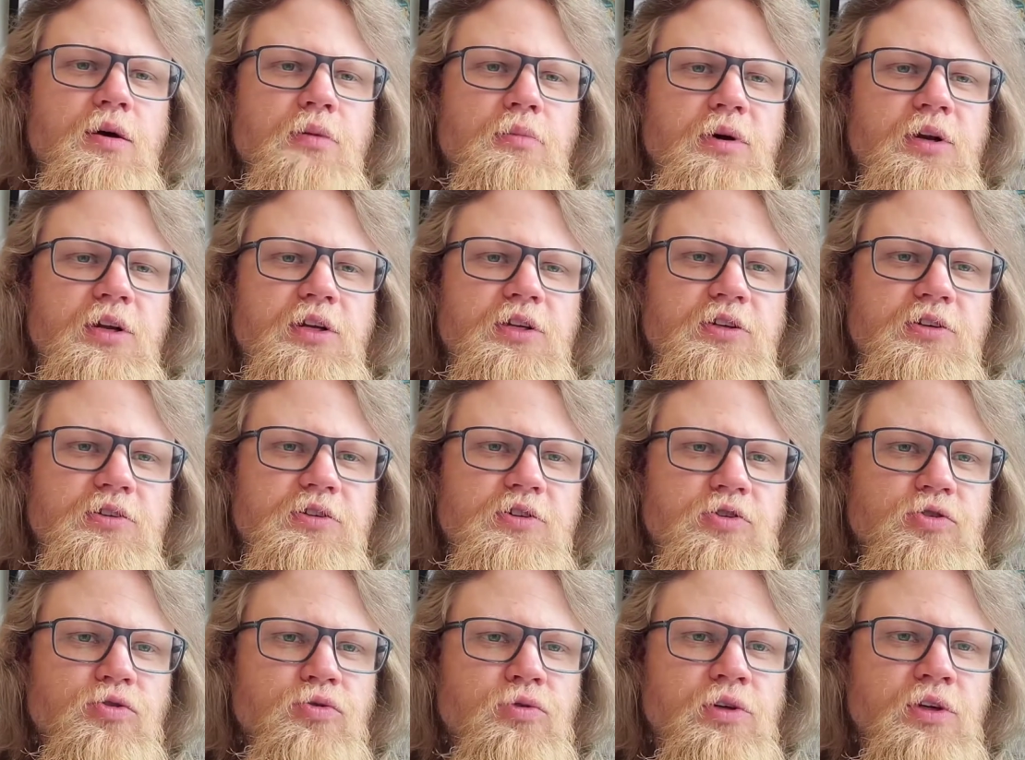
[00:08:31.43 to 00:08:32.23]
but he
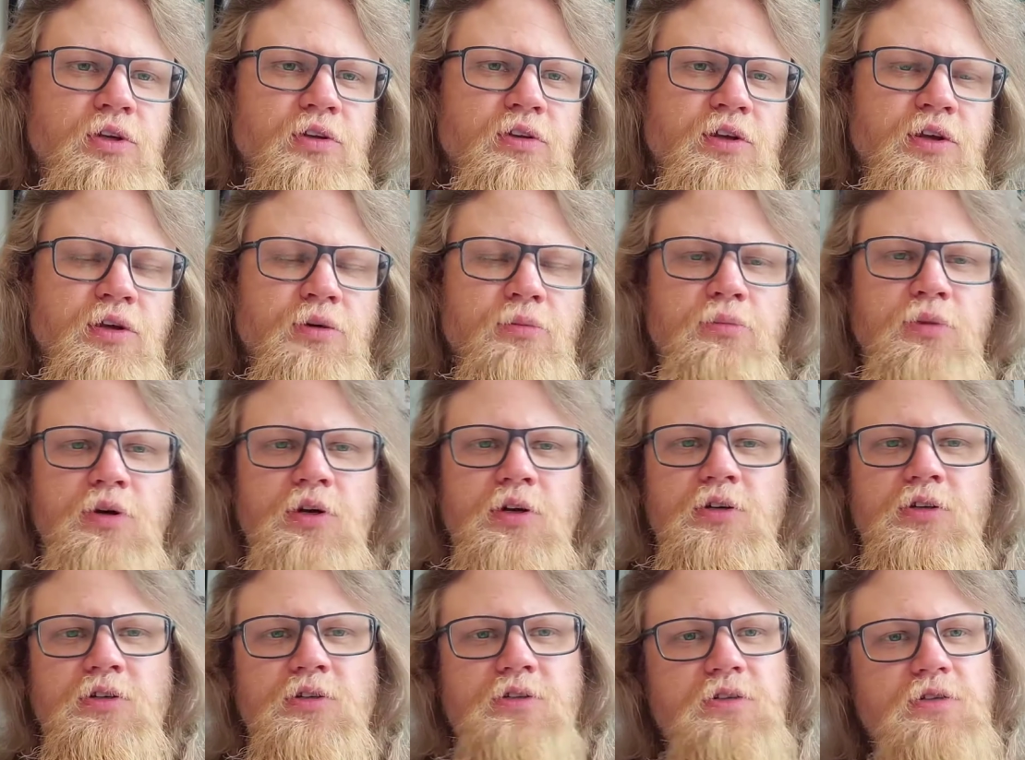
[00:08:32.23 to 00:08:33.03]
doesn't do anything
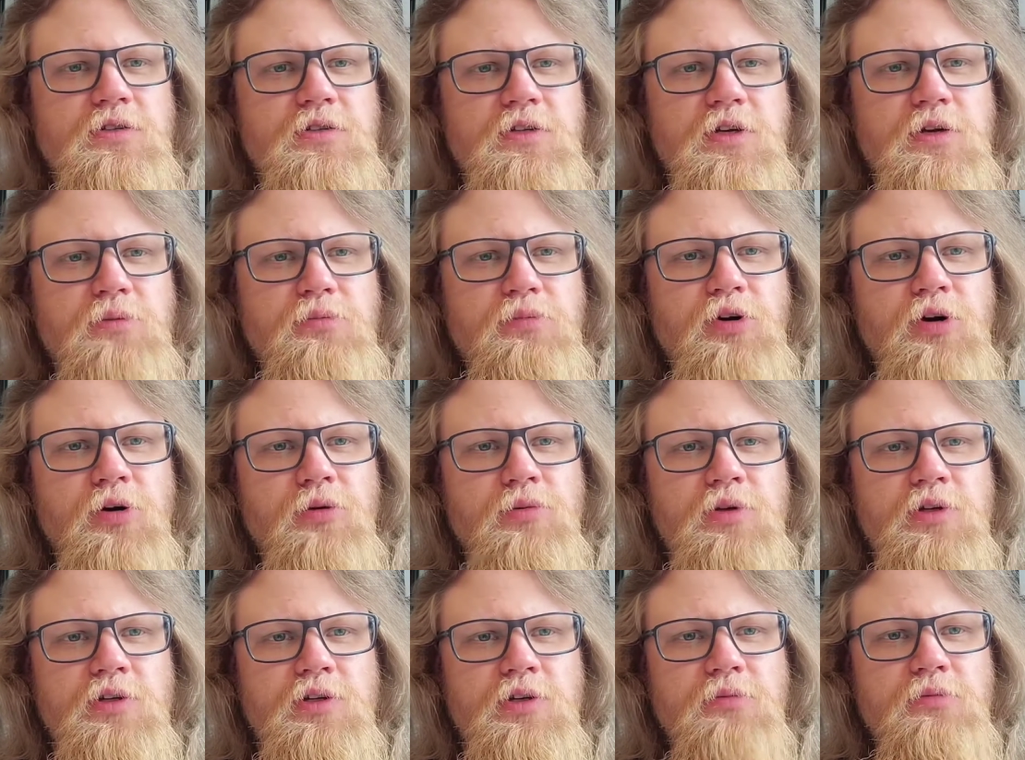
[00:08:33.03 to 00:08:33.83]
because he
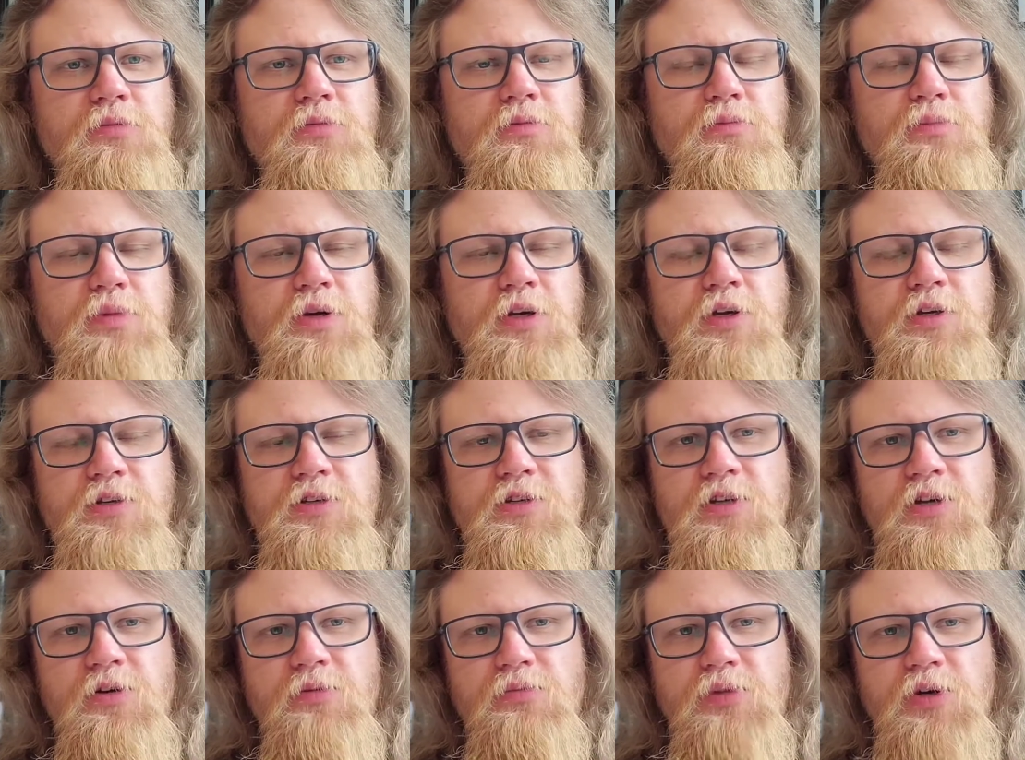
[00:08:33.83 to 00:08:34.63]
probably
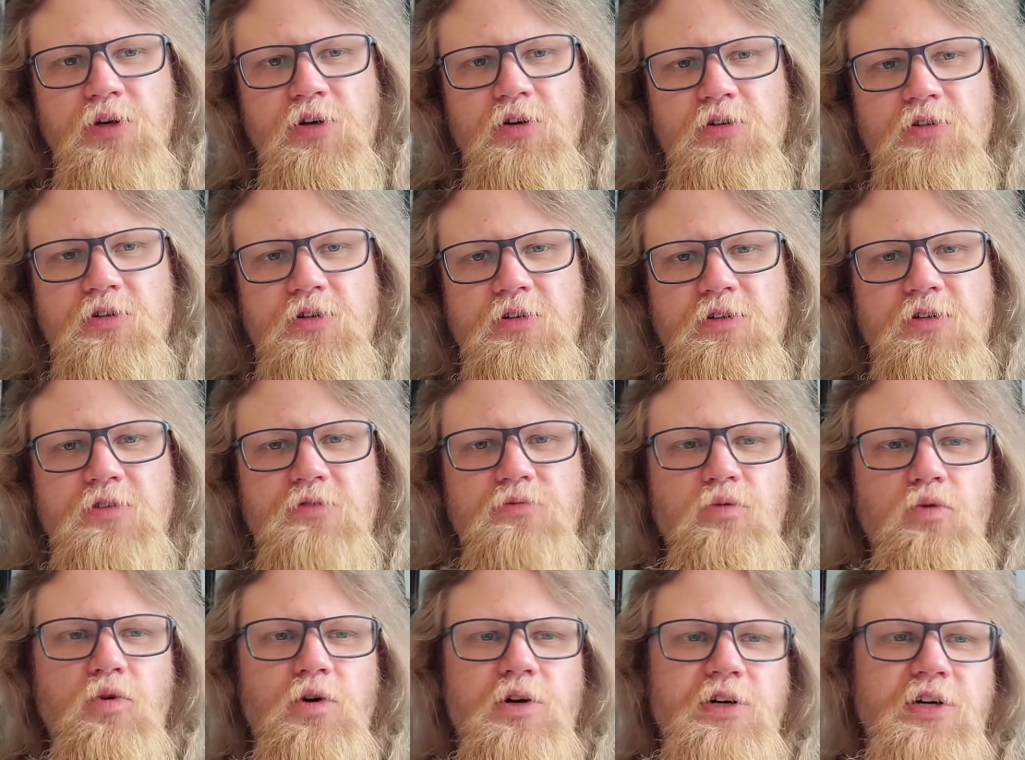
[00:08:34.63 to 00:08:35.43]
pities them because
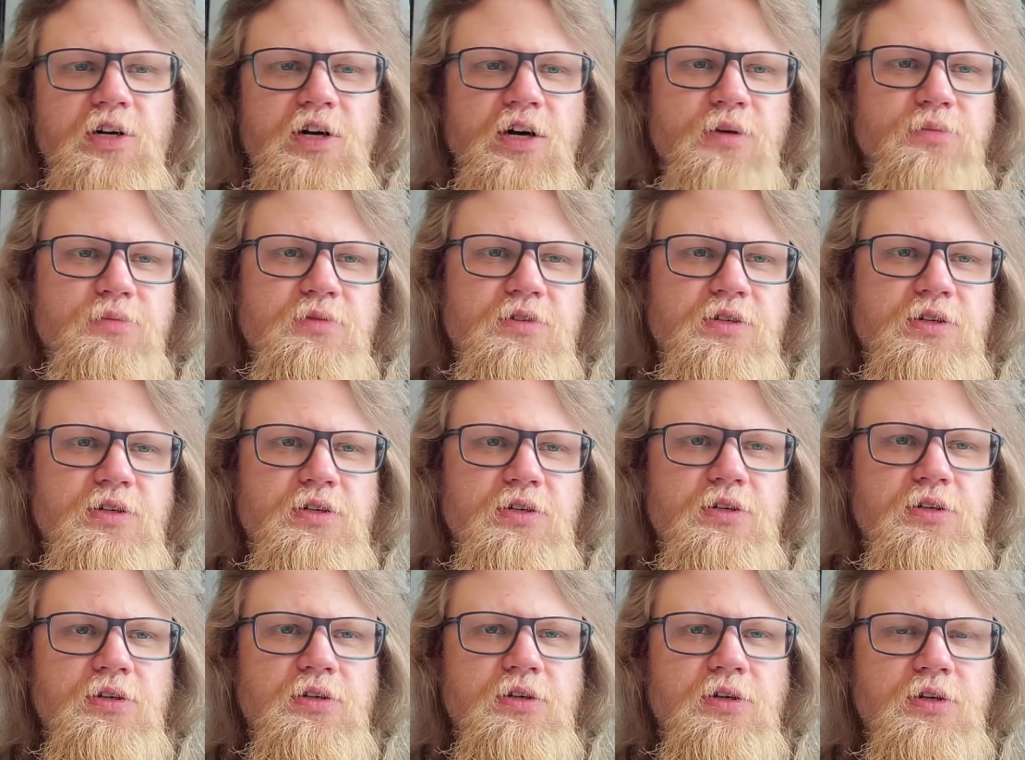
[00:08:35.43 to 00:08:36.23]
it's war times
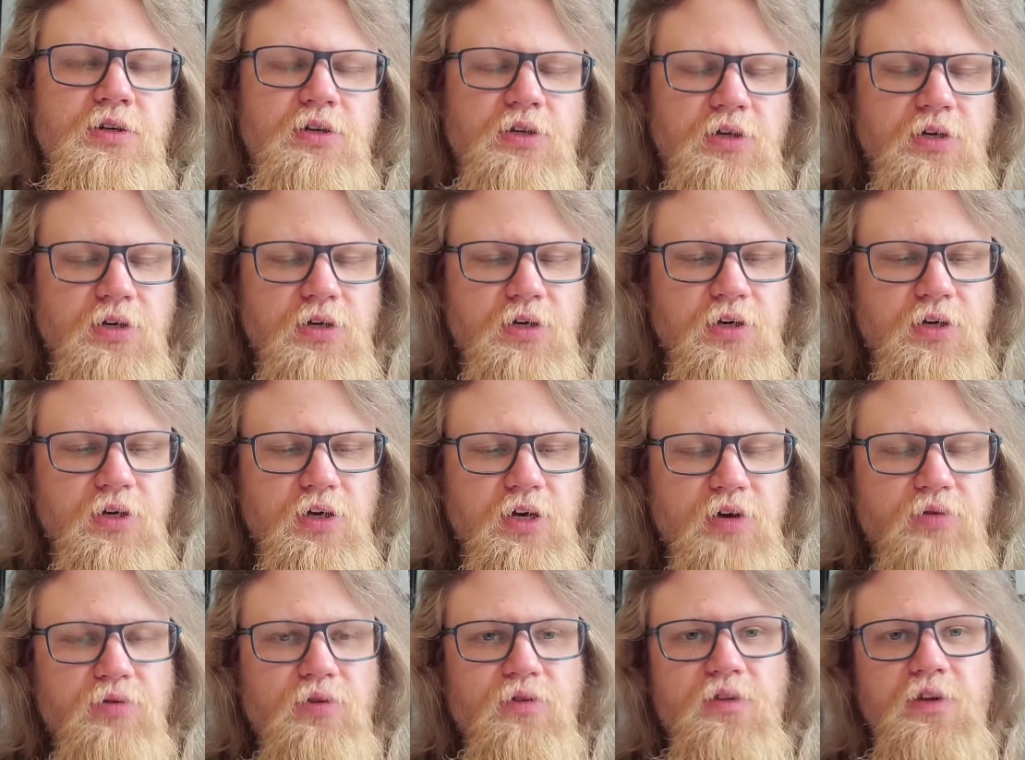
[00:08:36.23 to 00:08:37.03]
and
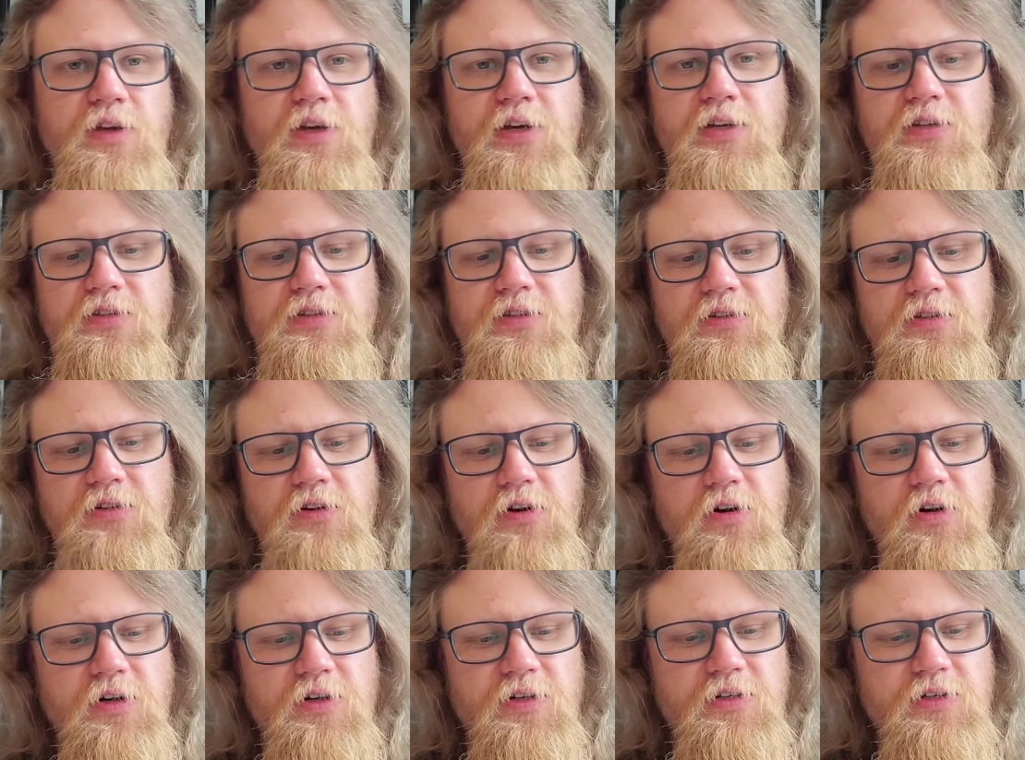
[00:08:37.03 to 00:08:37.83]
everything is as
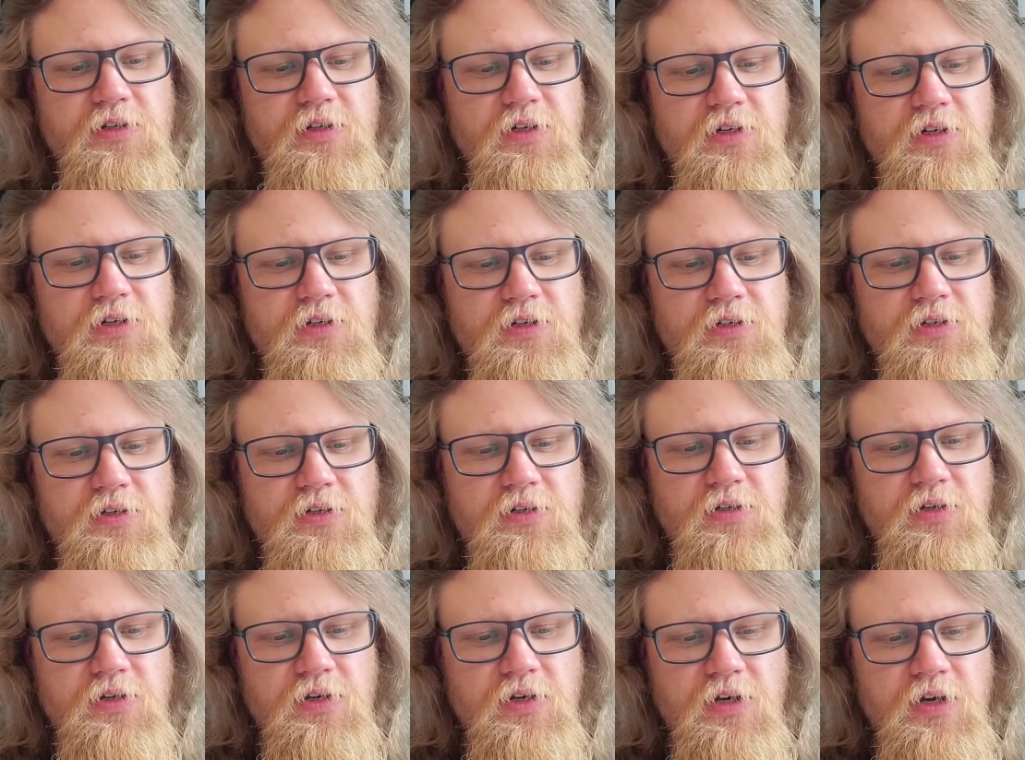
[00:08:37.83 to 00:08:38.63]
hard as it
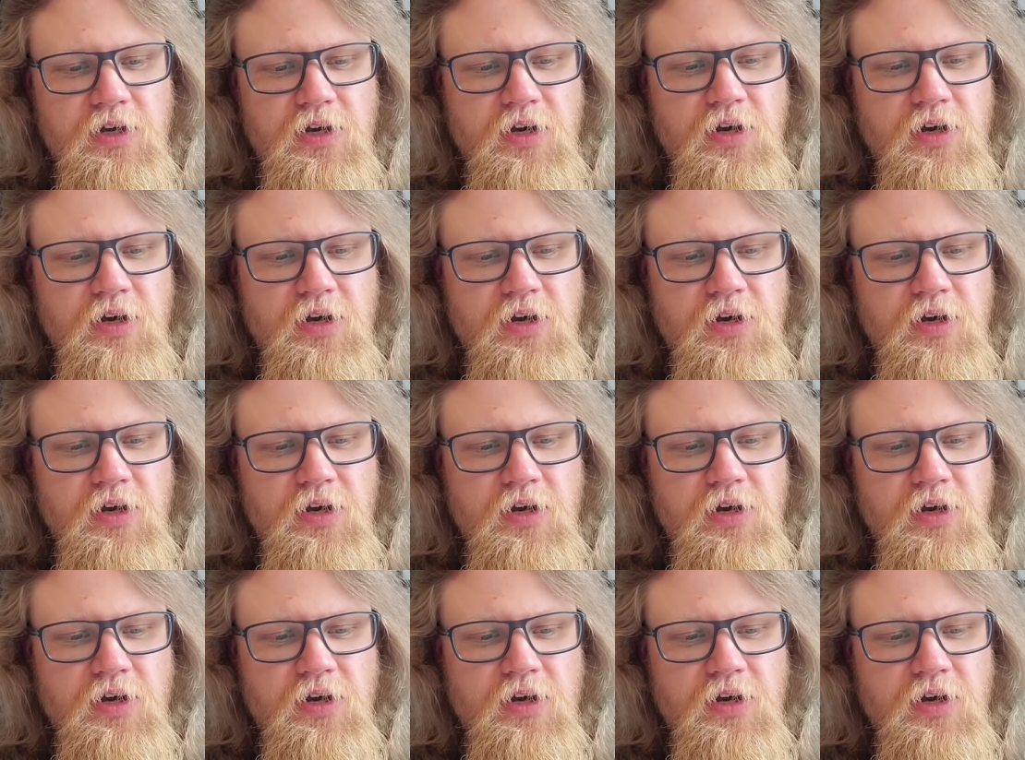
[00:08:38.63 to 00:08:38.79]
is.